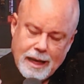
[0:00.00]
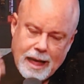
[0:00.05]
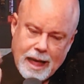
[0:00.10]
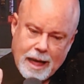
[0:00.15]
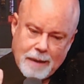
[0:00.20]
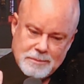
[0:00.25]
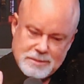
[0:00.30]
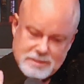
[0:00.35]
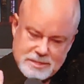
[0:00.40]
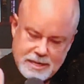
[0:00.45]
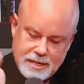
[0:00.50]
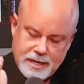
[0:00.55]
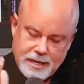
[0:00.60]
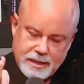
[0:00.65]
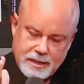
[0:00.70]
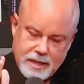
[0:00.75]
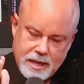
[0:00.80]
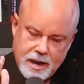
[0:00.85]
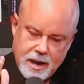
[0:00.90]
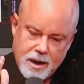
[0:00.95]
I'm
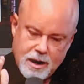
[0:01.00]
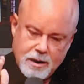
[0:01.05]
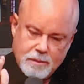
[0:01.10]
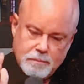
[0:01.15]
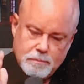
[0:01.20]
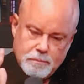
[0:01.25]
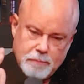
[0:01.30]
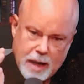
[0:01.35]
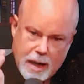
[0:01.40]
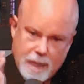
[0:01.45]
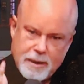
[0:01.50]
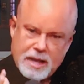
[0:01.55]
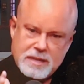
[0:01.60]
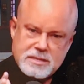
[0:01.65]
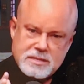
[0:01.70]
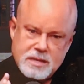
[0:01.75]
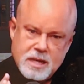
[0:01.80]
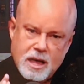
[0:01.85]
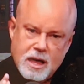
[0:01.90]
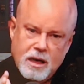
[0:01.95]
sitting there by
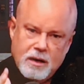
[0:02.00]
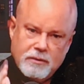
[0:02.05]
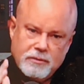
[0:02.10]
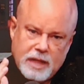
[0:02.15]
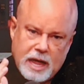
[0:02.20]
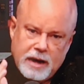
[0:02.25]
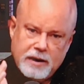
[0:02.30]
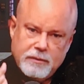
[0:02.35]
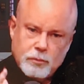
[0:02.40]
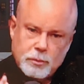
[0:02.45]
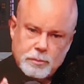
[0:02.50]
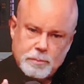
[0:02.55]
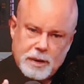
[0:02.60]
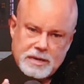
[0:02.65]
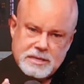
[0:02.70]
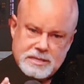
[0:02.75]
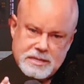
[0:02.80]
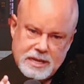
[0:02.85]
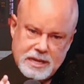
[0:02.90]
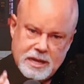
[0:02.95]
myself, not even with my
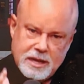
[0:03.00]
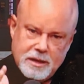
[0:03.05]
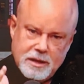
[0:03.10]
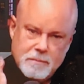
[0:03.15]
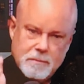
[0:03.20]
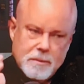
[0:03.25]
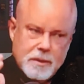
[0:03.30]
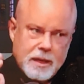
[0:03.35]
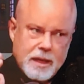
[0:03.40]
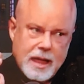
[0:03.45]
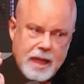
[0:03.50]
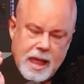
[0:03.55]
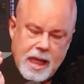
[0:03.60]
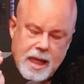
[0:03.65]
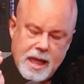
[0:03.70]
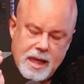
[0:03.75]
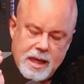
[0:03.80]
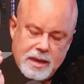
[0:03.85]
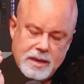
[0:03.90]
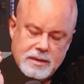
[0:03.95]
team,
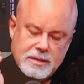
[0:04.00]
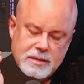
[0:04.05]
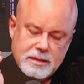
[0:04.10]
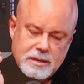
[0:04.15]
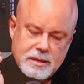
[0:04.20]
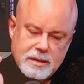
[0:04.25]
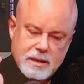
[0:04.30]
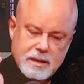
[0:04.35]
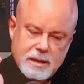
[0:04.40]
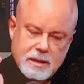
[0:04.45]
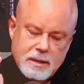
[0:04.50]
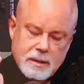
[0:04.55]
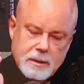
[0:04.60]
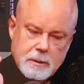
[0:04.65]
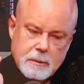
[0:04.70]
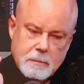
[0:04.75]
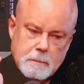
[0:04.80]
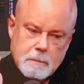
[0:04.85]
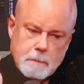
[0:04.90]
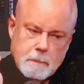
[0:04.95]
and
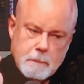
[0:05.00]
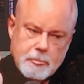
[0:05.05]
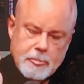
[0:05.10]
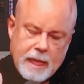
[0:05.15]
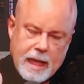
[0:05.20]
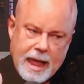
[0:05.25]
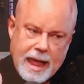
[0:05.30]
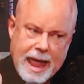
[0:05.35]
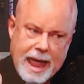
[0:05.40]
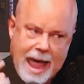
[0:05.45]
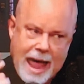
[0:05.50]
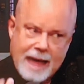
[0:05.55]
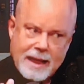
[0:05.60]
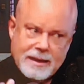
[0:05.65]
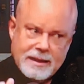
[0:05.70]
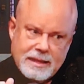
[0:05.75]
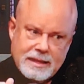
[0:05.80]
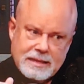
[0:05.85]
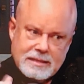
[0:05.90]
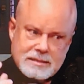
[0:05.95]
I
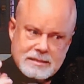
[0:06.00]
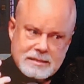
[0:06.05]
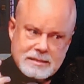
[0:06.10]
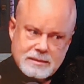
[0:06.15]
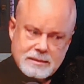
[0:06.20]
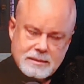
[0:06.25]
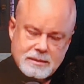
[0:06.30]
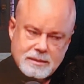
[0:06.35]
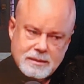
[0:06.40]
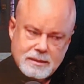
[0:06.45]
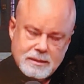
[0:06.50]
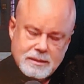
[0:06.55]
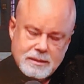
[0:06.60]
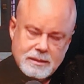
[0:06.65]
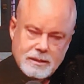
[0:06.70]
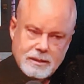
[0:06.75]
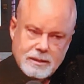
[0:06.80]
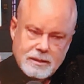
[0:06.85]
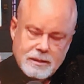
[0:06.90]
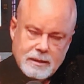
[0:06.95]
had this
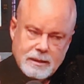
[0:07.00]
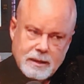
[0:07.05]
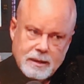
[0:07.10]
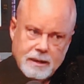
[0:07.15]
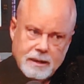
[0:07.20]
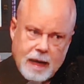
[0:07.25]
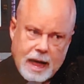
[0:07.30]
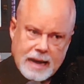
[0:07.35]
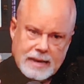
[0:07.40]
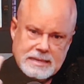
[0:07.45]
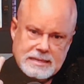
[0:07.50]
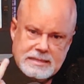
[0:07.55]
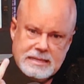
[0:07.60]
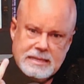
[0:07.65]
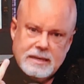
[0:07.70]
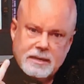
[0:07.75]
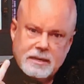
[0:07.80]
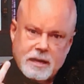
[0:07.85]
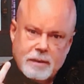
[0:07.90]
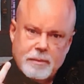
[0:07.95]

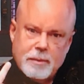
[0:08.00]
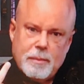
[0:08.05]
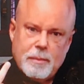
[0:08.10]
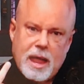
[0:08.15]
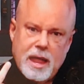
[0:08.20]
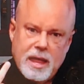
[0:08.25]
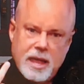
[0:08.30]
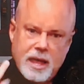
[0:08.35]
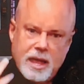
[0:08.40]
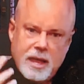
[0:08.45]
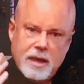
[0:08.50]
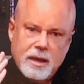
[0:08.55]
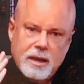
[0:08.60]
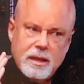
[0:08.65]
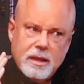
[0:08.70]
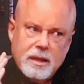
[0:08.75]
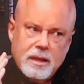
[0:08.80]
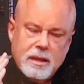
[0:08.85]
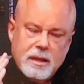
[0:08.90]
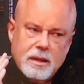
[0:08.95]
idea come in my head.
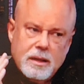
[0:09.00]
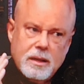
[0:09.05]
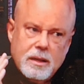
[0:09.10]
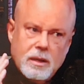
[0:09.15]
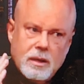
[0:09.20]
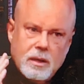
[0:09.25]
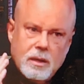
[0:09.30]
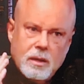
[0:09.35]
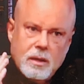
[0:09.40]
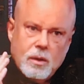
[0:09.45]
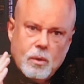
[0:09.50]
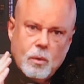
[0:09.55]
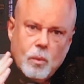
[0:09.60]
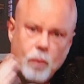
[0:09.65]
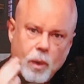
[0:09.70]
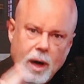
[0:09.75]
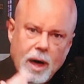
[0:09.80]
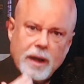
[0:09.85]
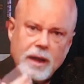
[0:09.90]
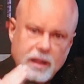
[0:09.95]

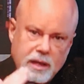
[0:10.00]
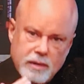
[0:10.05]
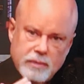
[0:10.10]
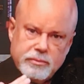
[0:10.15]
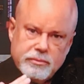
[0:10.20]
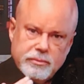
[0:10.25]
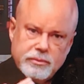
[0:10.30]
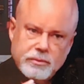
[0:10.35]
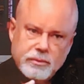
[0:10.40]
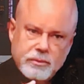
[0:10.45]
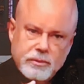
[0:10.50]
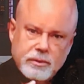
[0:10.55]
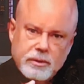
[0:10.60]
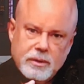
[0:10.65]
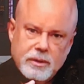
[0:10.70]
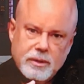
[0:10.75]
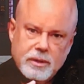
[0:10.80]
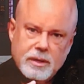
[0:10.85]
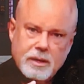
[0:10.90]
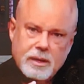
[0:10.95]
What if
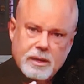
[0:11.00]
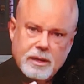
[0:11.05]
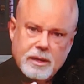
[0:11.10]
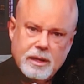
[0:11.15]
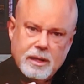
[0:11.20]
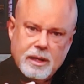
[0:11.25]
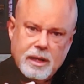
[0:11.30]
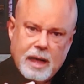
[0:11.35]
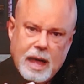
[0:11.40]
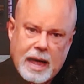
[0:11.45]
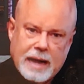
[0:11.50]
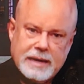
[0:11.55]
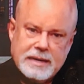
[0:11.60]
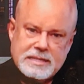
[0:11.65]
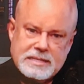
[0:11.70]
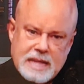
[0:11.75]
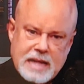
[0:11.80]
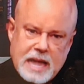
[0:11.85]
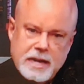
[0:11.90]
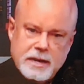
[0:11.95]
I
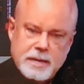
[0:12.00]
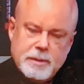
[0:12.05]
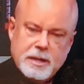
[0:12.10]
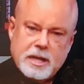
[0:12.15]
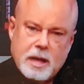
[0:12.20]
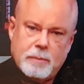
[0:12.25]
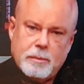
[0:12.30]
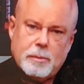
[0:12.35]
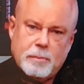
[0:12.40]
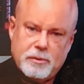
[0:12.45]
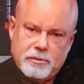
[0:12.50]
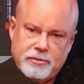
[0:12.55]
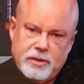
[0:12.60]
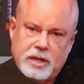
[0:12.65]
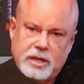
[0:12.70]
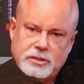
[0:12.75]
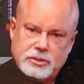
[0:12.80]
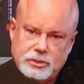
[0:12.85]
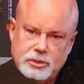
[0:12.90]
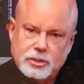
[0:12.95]
decide to become a
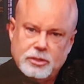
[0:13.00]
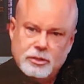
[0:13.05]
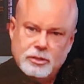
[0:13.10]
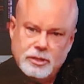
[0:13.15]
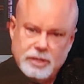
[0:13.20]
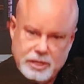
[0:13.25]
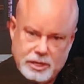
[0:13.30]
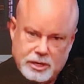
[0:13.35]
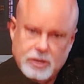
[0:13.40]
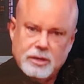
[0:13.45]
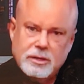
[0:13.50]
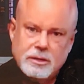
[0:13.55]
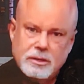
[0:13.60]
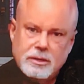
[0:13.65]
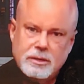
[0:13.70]
professional here?